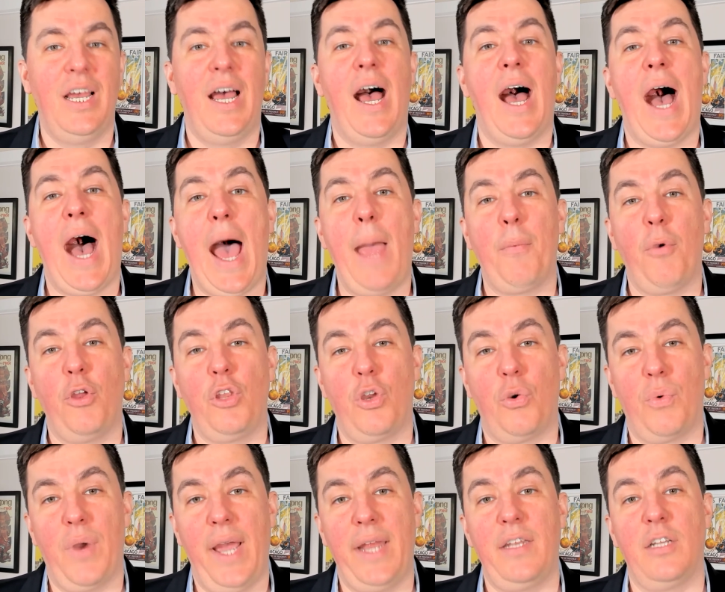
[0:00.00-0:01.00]
I'm going to
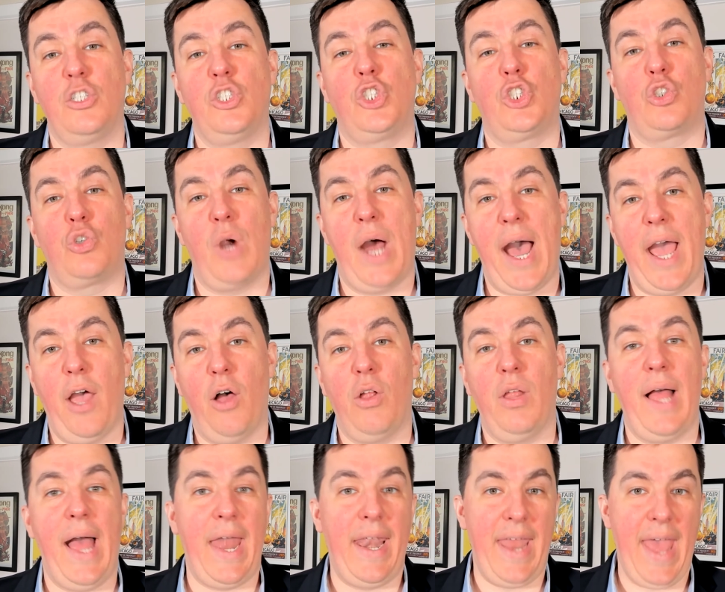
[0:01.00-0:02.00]
write
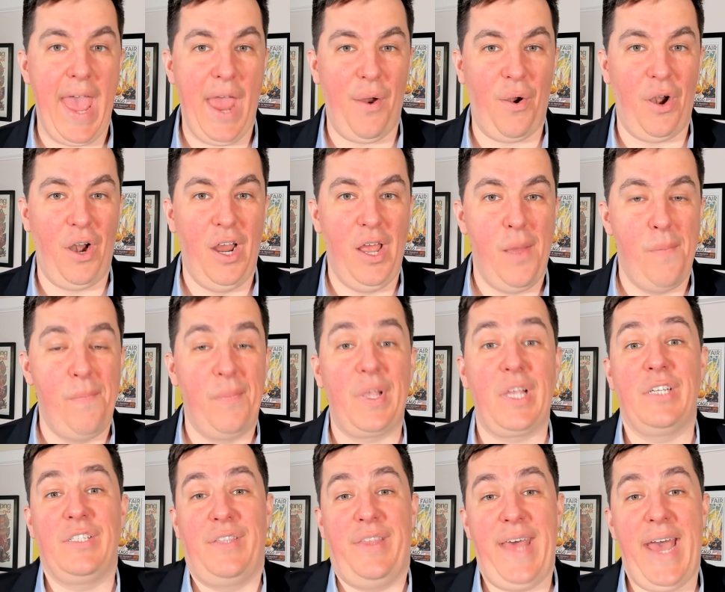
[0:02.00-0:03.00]
trial and error,
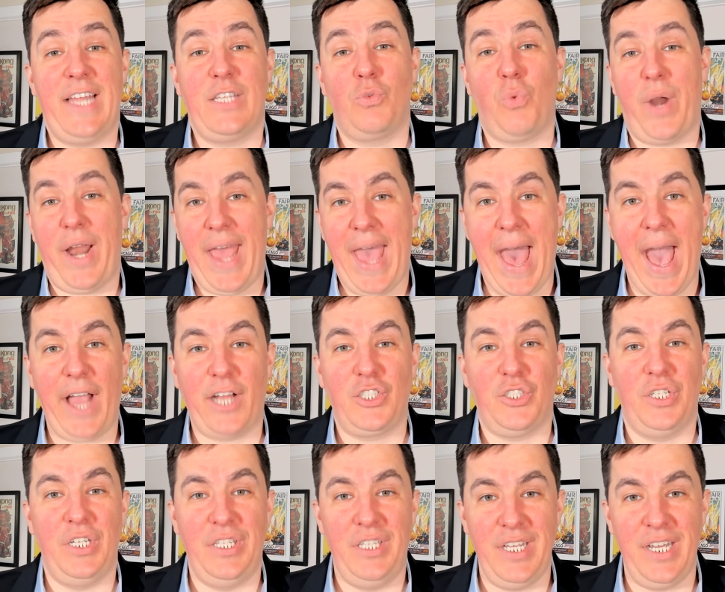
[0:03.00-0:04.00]
because that's what I
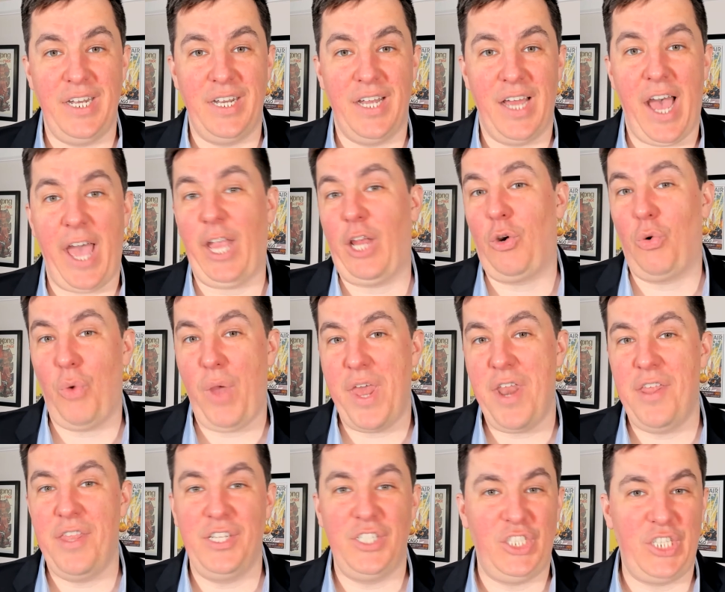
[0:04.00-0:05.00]
actually did. I
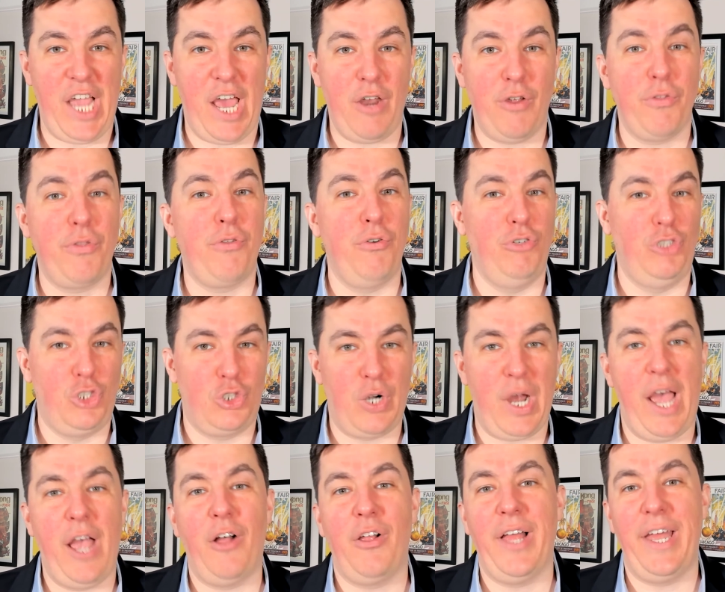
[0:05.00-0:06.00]
created this channel through
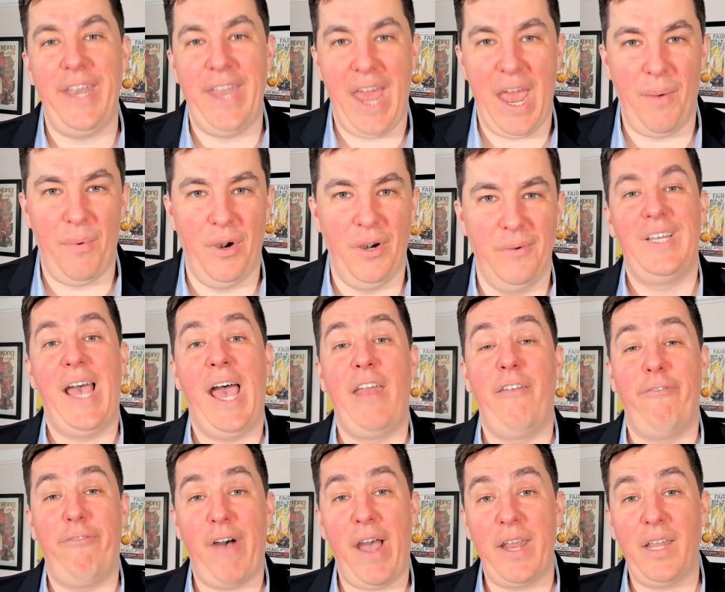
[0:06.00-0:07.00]
trial and error. And
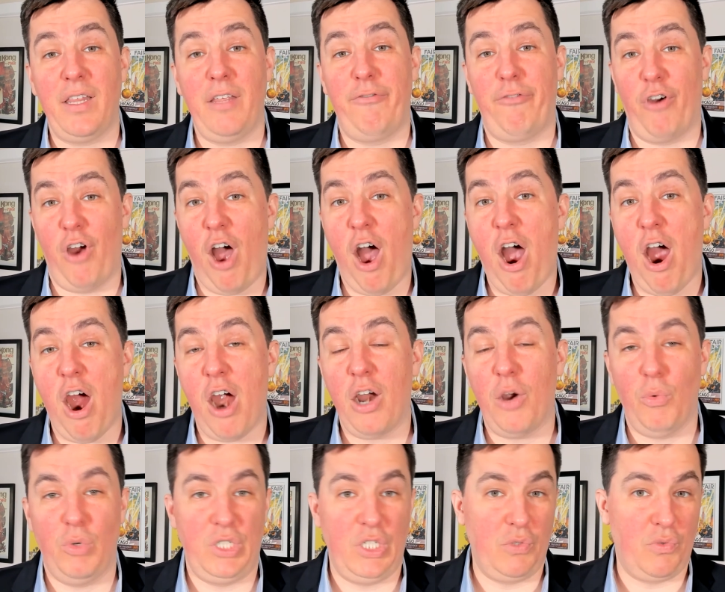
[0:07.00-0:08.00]
finally, for R,
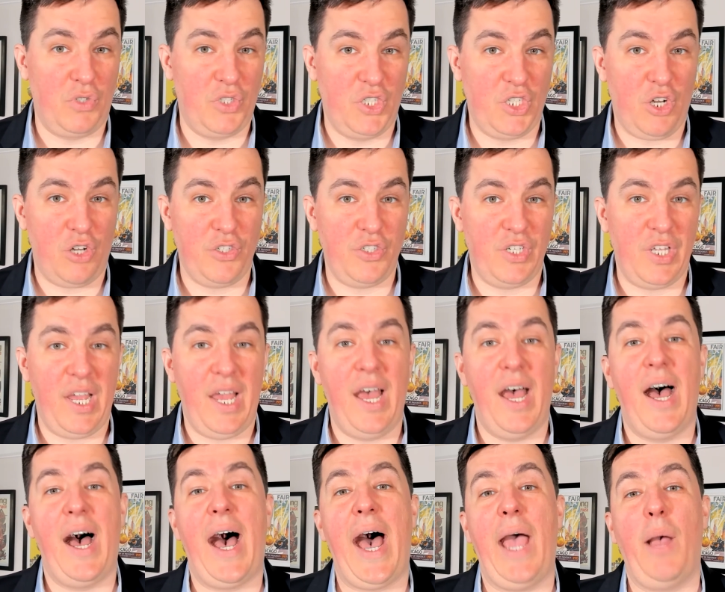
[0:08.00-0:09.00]
which is results,
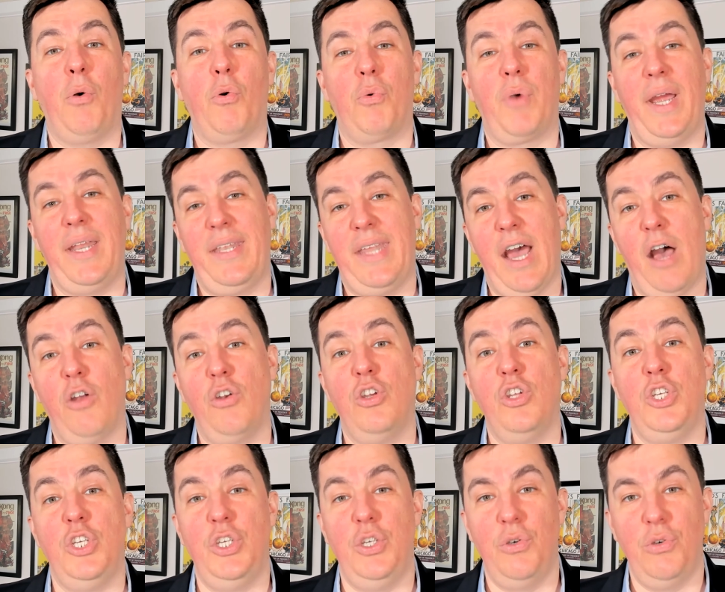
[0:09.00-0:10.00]
I will write down
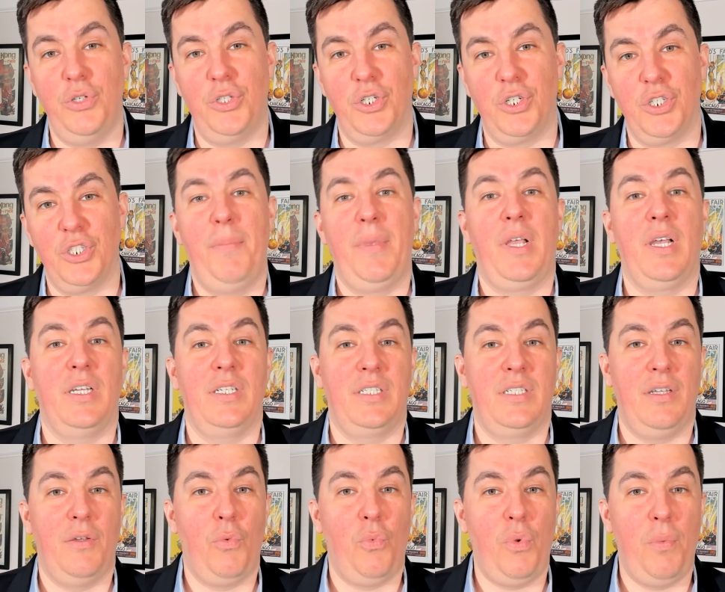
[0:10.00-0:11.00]
users,
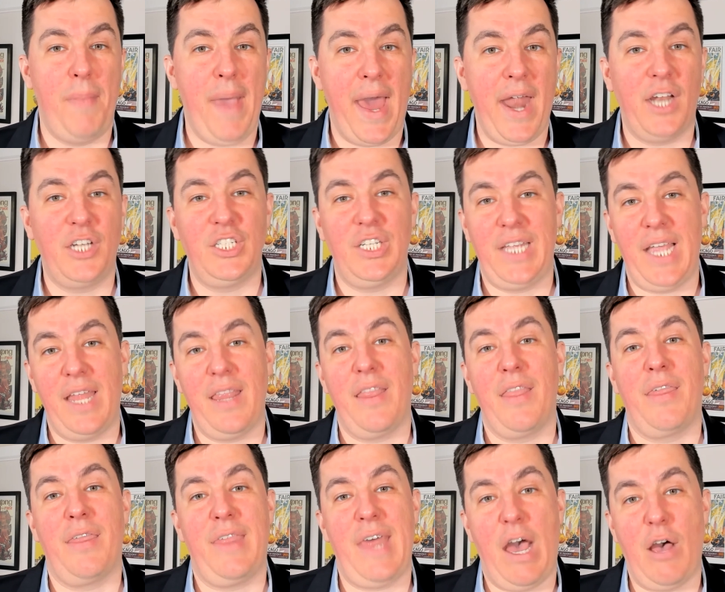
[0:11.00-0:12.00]
because we manage to get
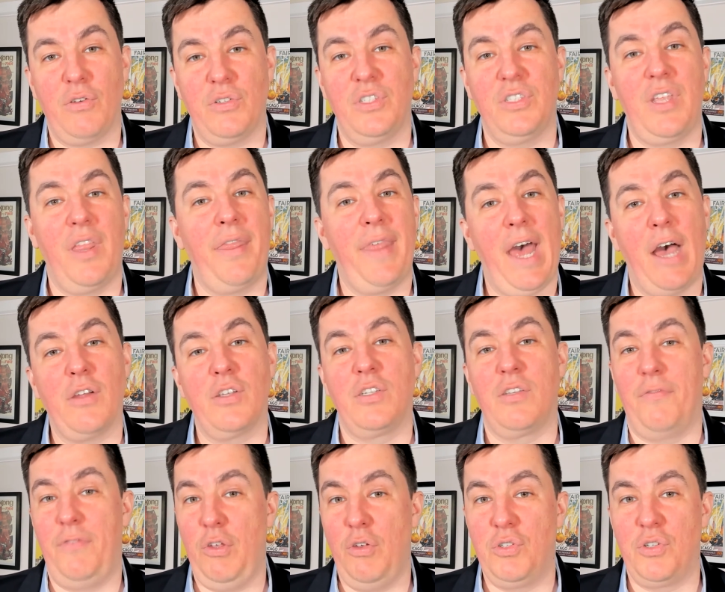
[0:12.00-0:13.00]
thousands and
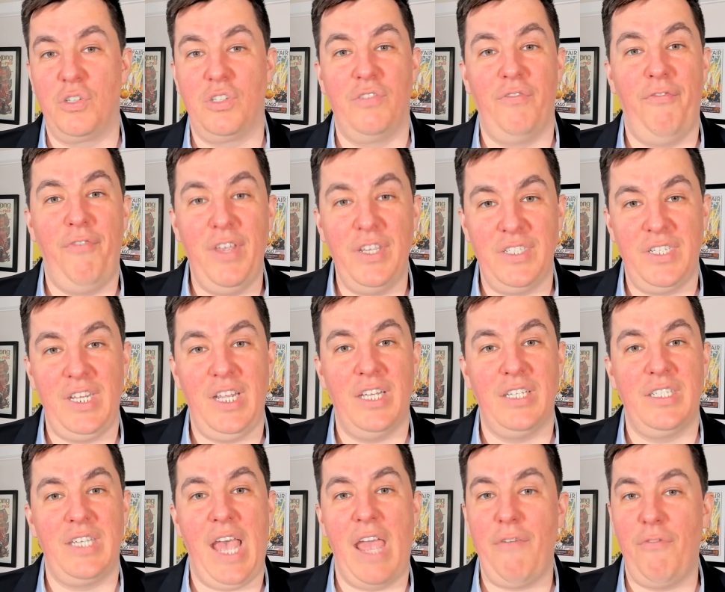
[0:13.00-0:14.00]
thousands of users visiting us every